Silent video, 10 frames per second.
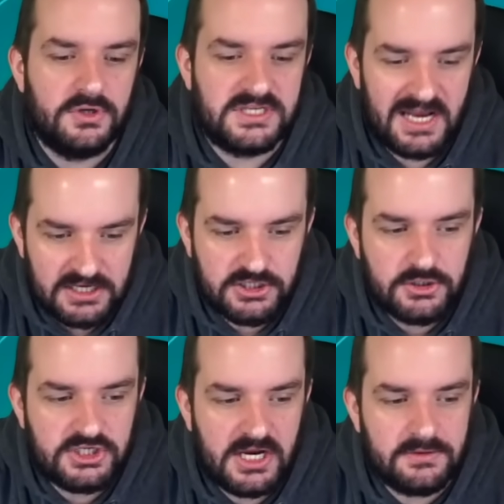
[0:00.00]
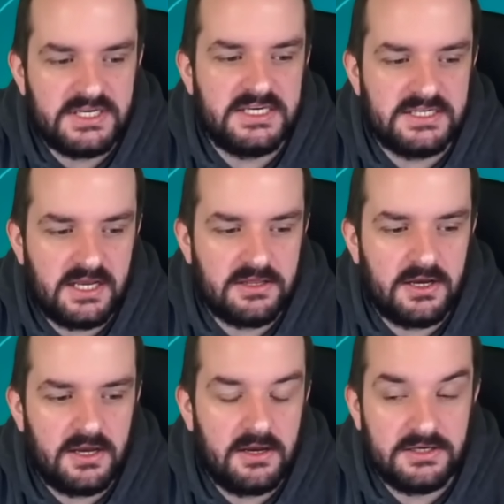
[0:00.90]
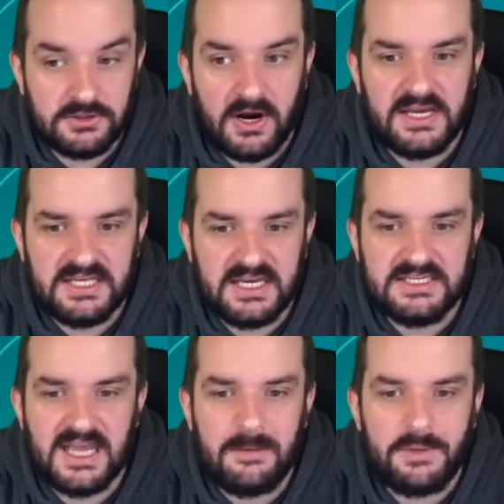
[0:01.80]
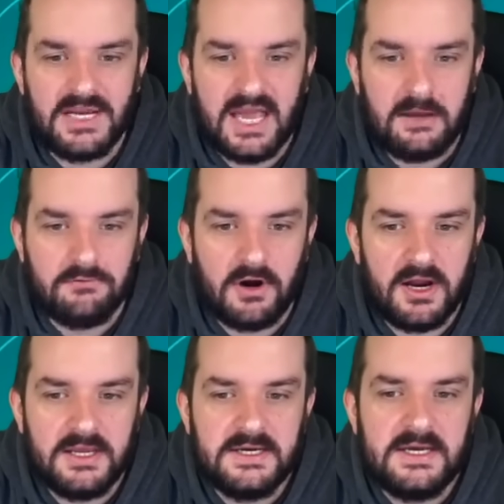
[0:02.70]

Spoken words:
So let's use Chelsea as the example again, right?